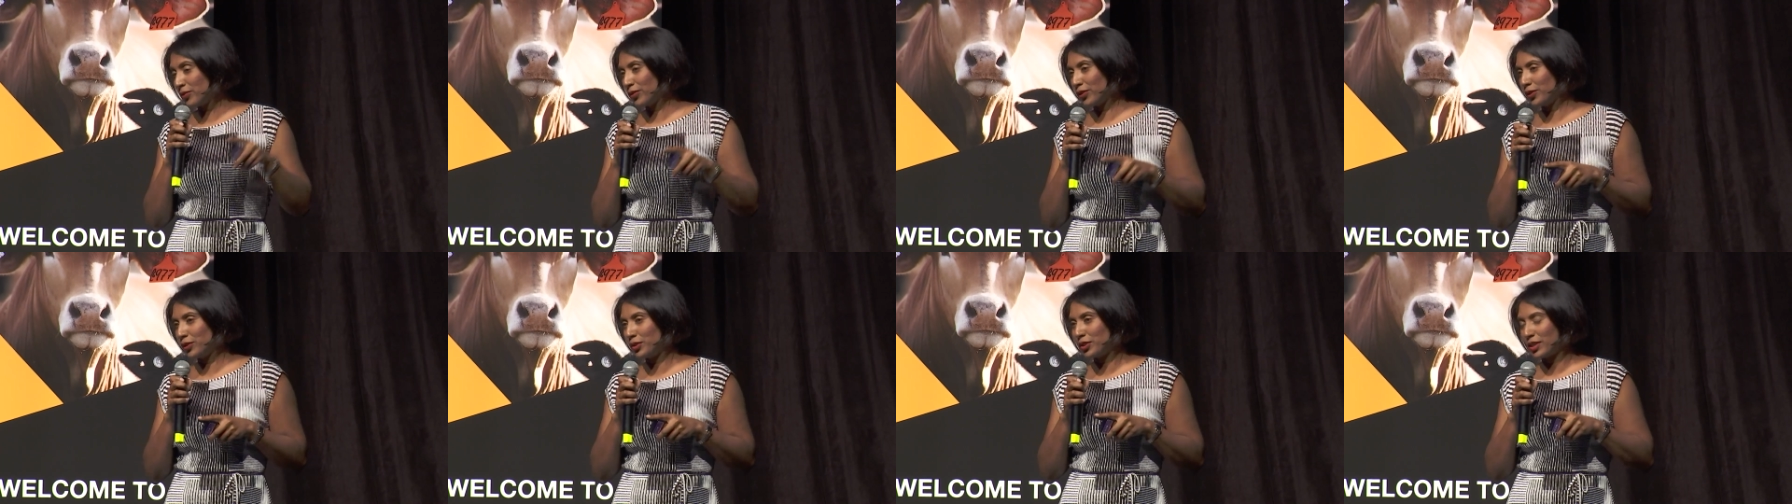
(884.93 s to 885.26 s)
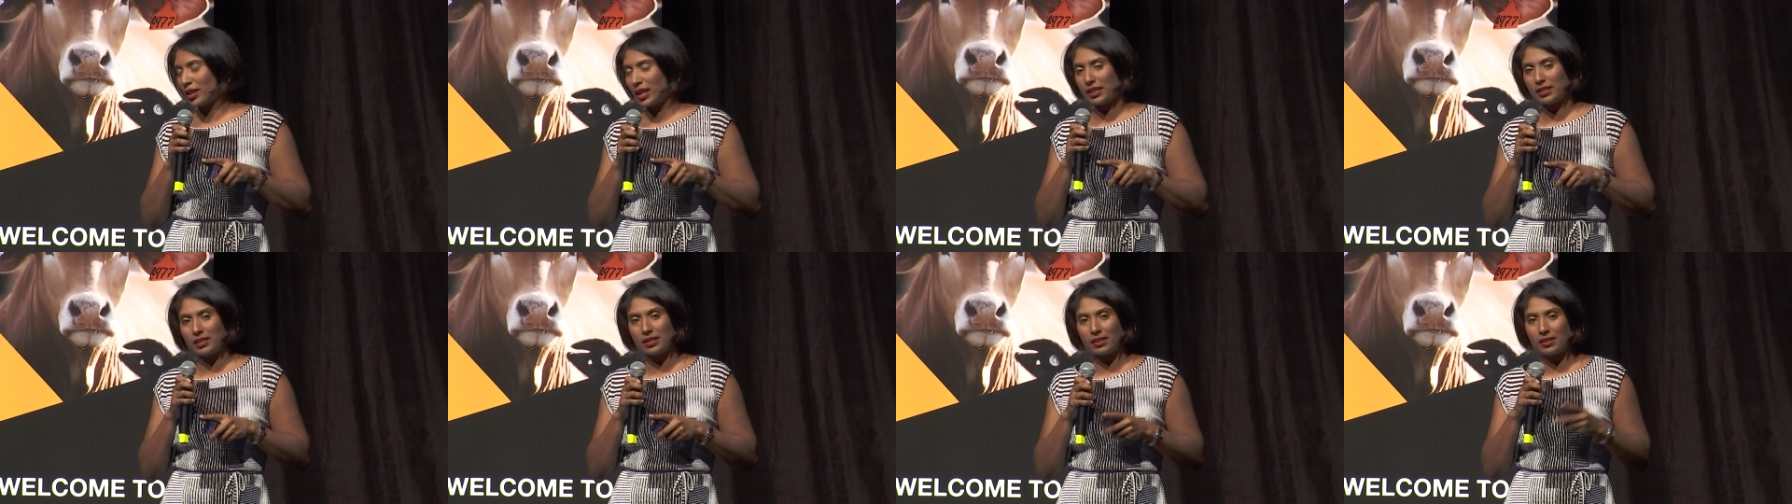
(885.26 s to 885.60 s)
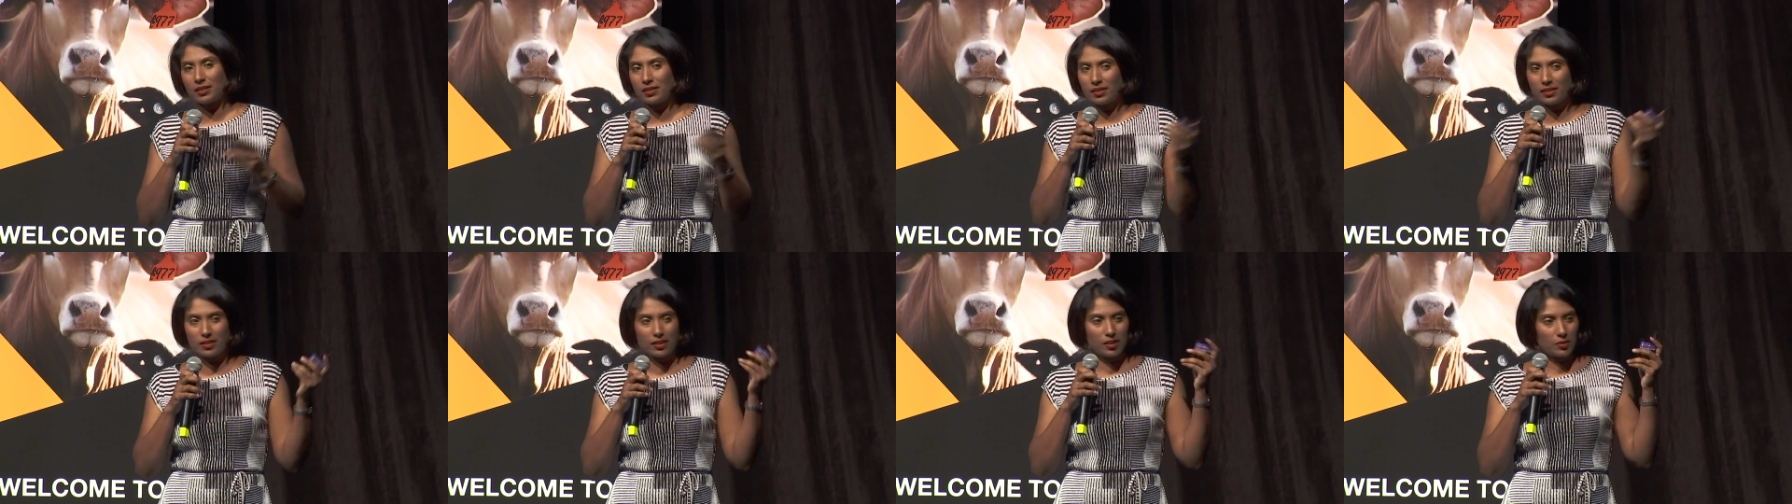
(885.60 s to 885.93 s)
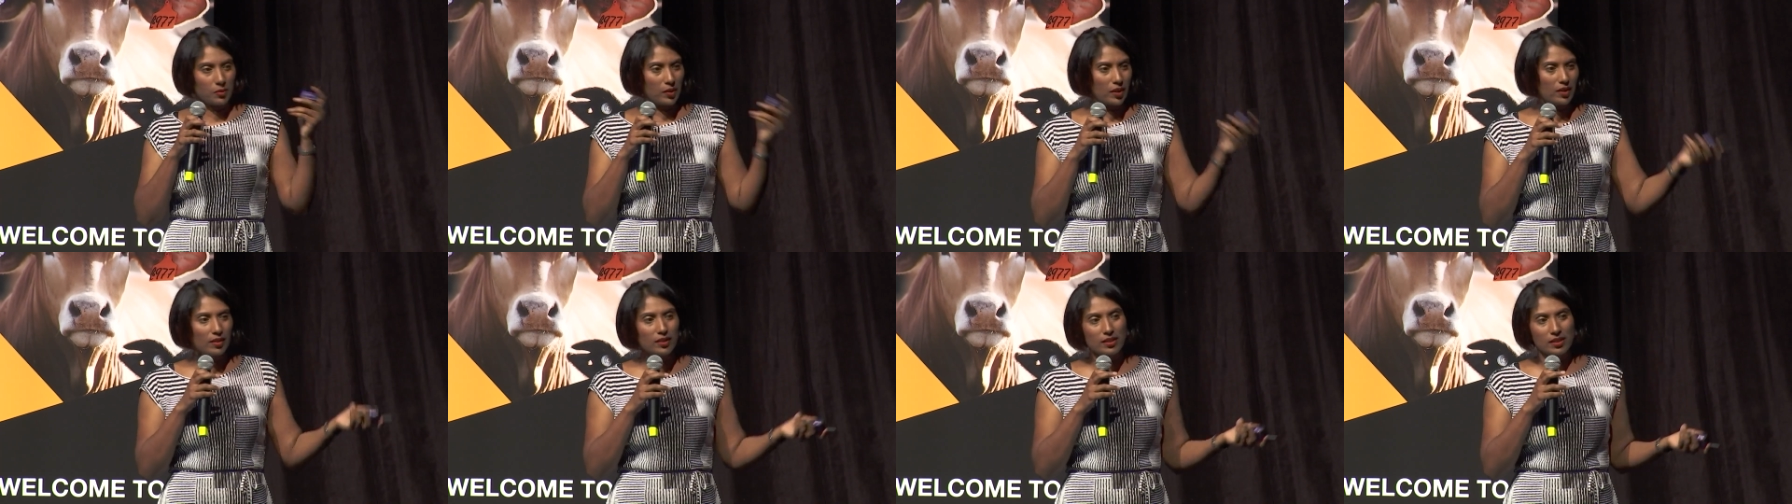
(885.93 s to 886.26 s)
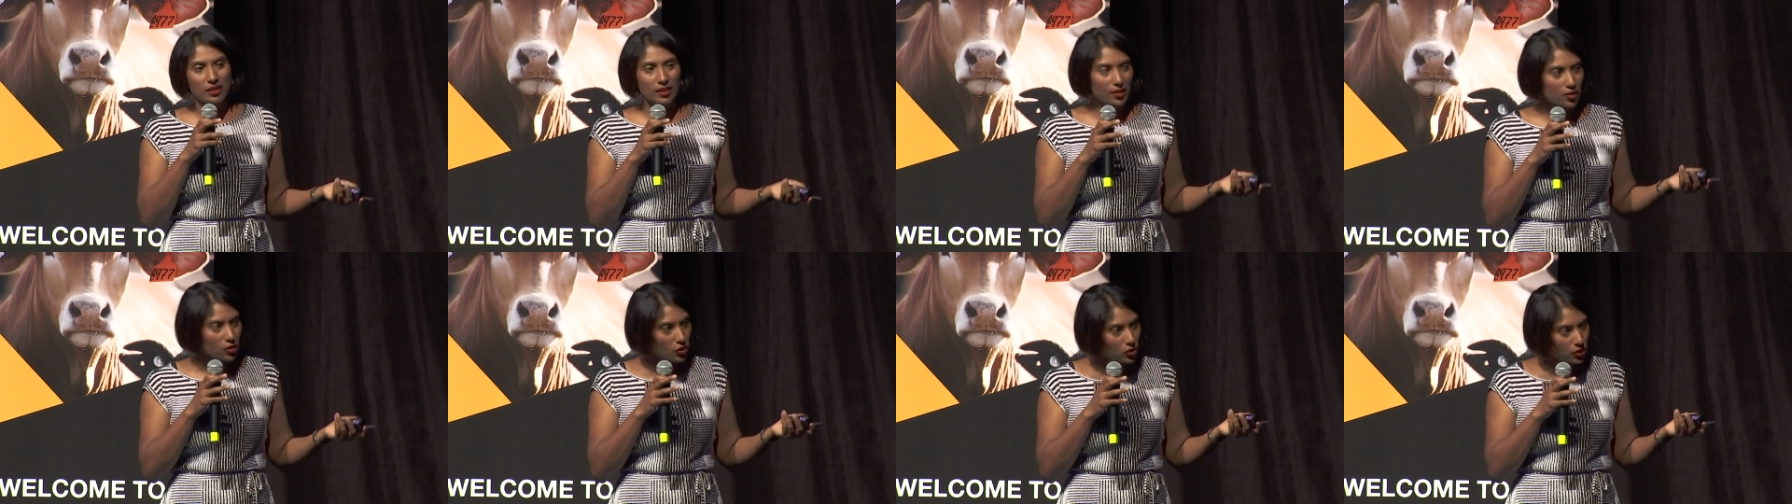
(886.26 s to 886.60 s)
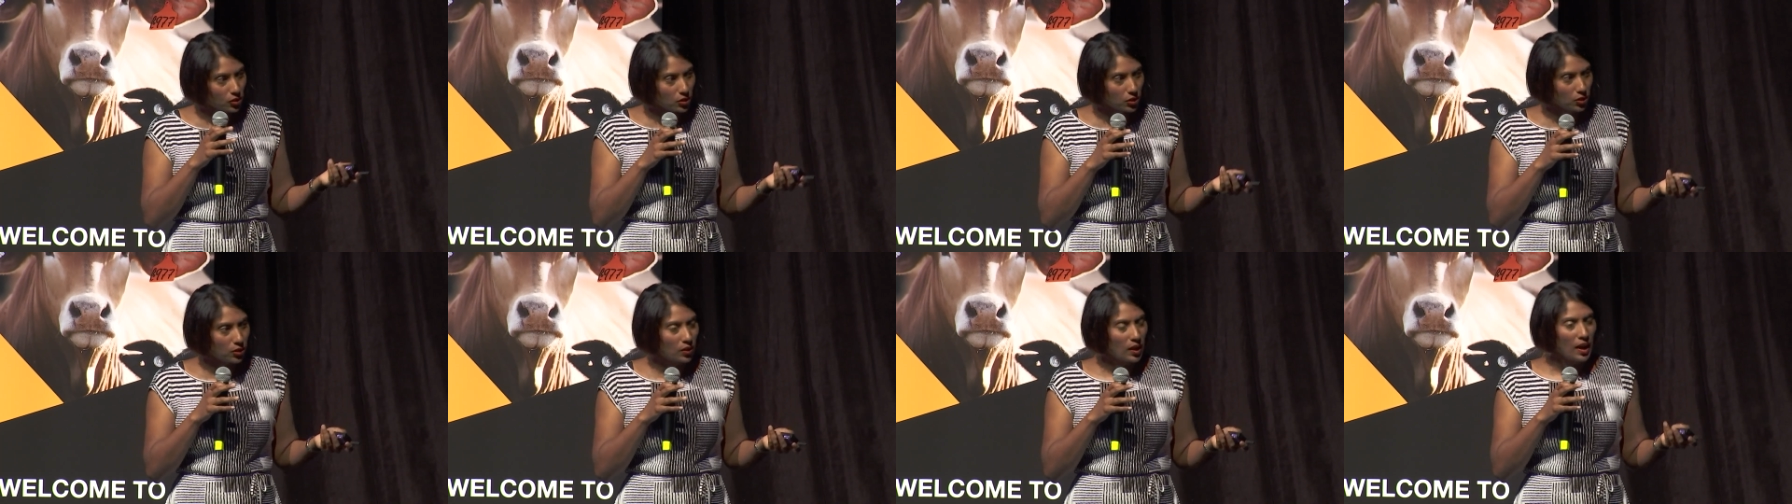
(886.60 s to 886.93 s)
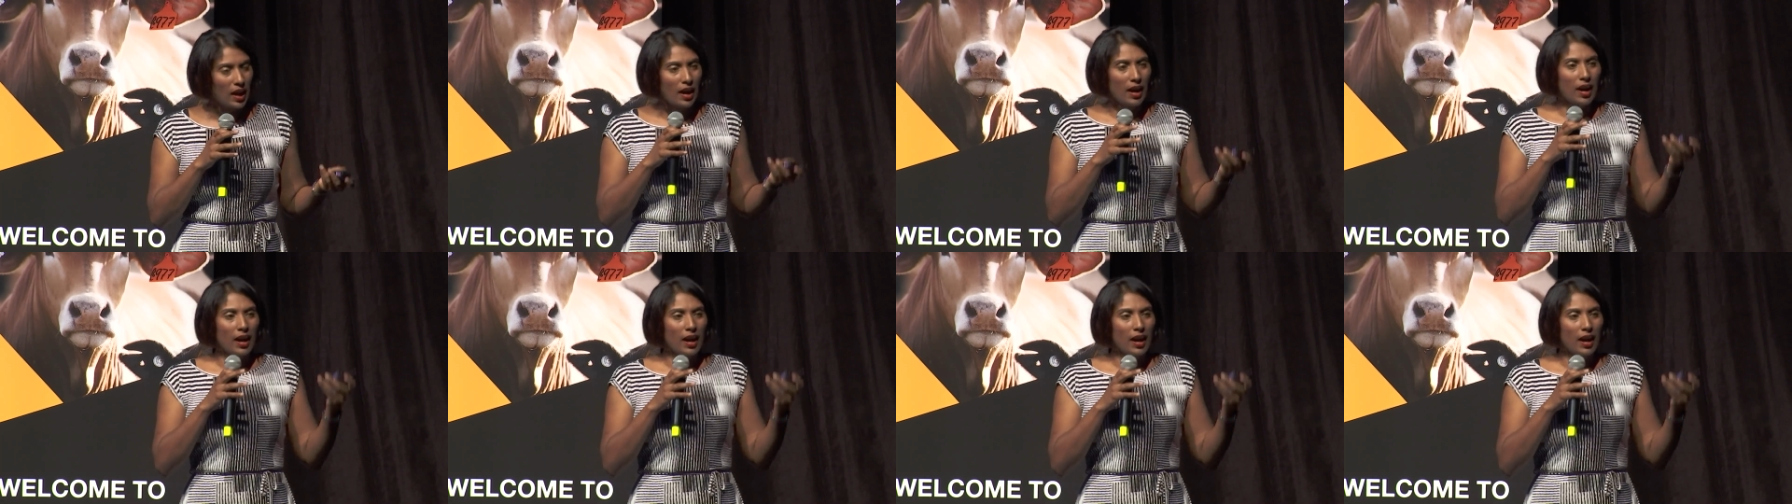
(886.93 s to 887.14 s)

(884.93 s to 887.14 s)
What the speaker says: food scientist and said, we have this issue,